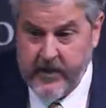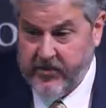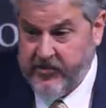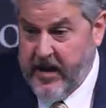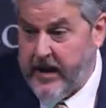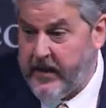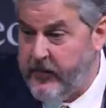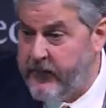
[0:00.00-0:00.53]
They
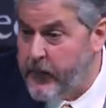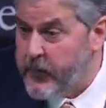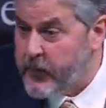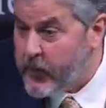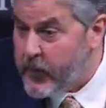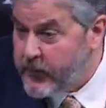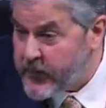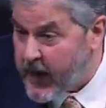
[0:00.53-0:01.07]
shouted from
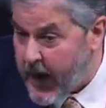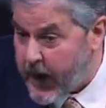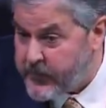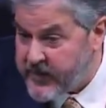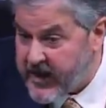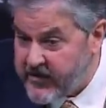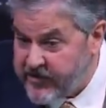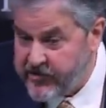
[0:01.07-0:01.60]
the
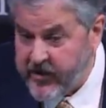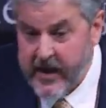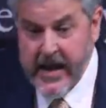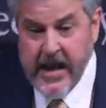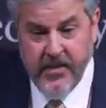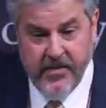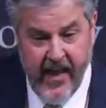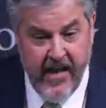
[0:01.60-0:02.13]
rooftops. They, sh-
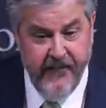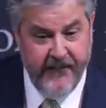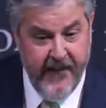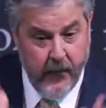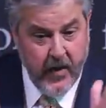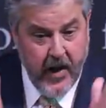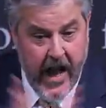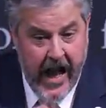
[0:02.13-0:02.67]
they
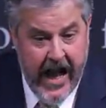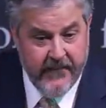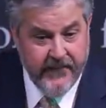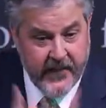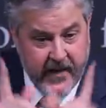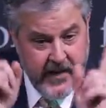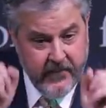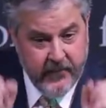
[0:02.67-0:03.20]
felt
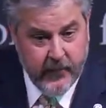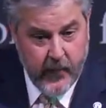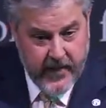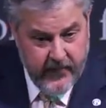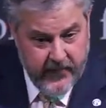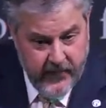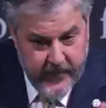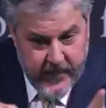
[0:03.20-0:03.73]
confident in
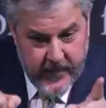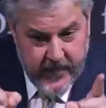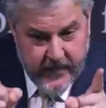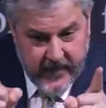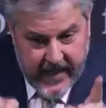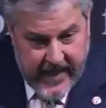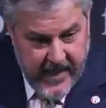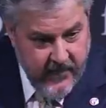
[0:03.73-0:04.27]
front of
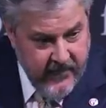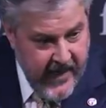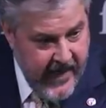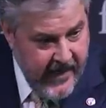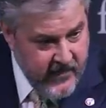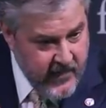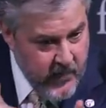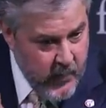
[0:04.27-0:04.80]
the King of
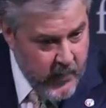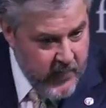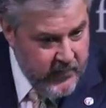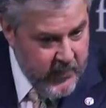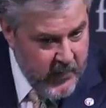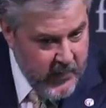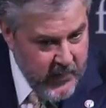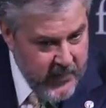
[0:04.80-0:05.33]
Kings and Lord
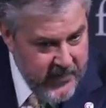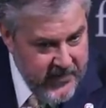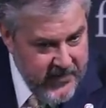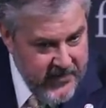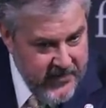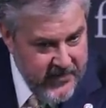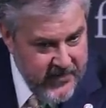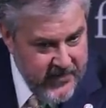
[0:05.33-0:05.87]
of
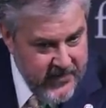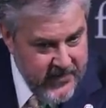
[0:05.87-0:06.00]
Lords.